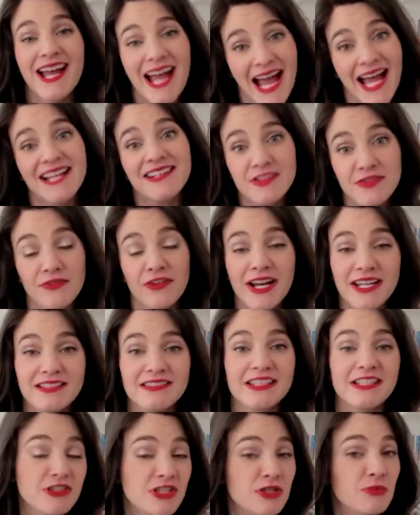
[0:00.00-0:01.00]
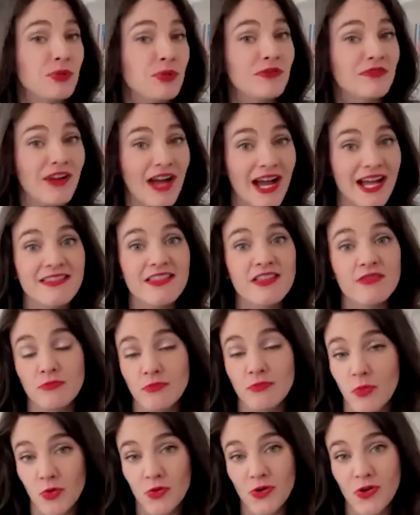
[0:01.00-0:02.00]
And frankly, to provide the
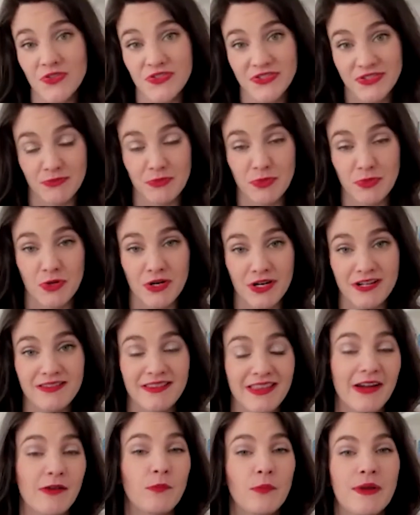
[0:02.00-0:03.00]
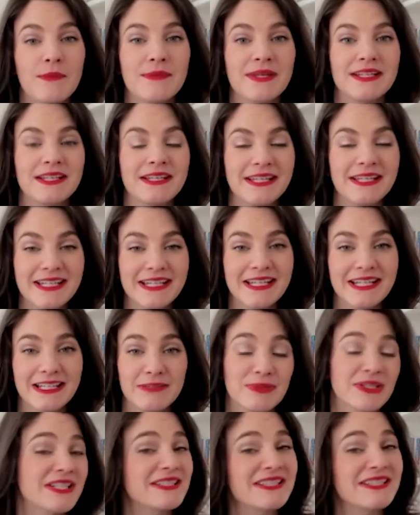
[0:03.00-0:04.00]
moral support that women need,
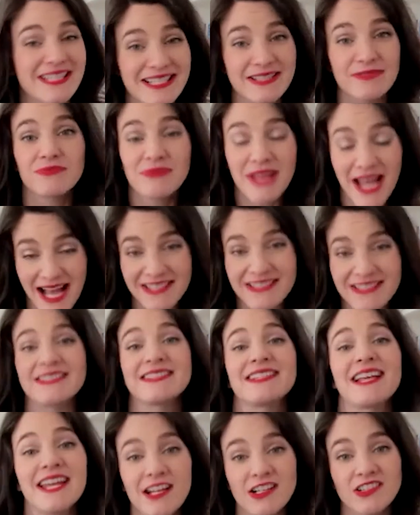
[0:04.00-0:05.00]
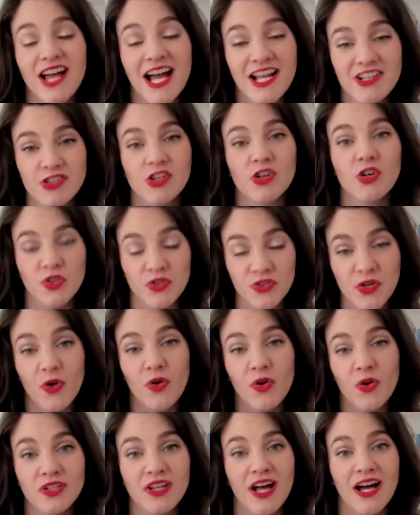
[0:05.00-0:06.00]
because this has a psychological
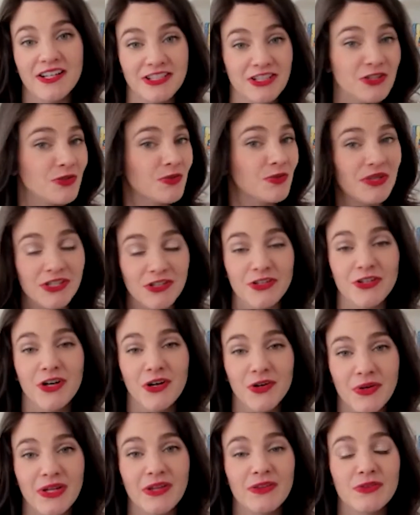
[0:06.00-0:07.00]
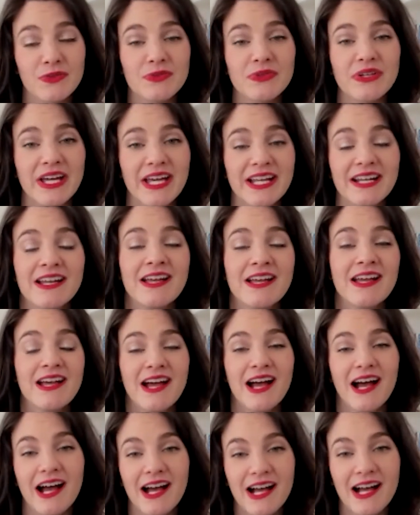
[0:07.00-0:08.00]
toll on you when you're going through it,
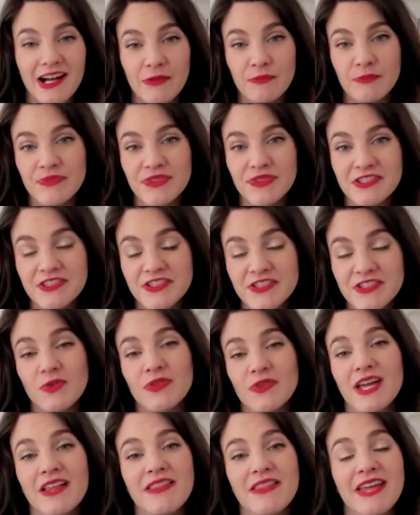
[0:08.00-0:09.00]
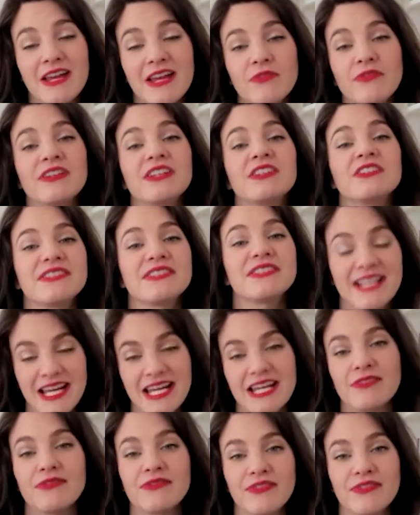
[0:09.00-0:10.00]
so that they feel
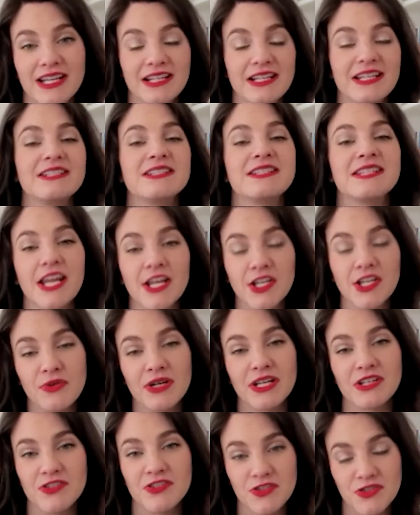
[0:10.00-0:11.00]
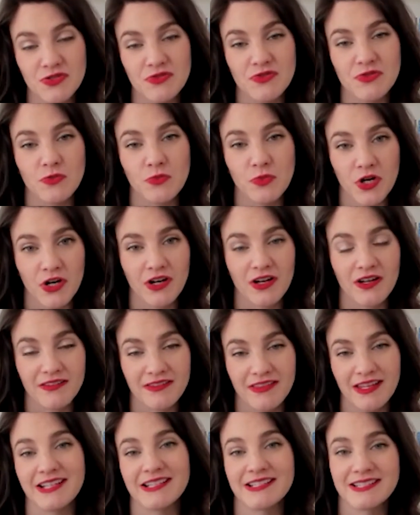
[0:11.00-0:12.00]
safe in continuing to do the work
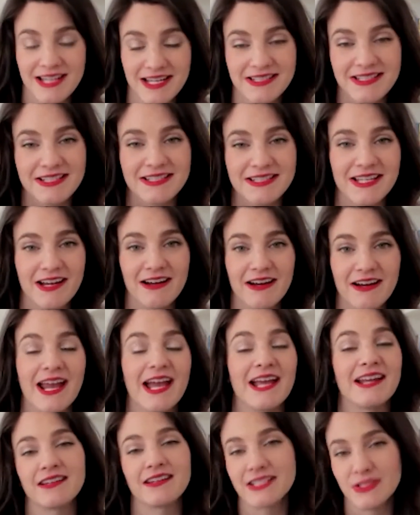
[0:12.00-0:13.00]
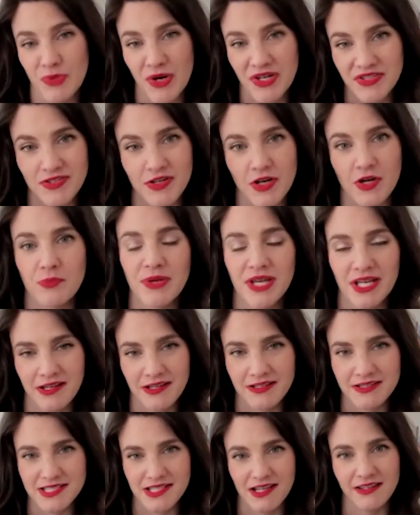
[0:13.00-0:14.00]
that is necessary and express their
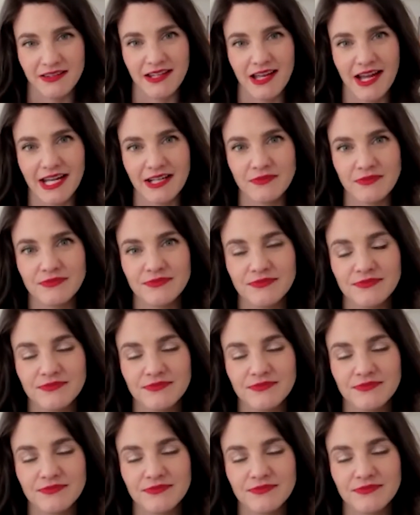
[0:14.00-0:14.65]
opinions online.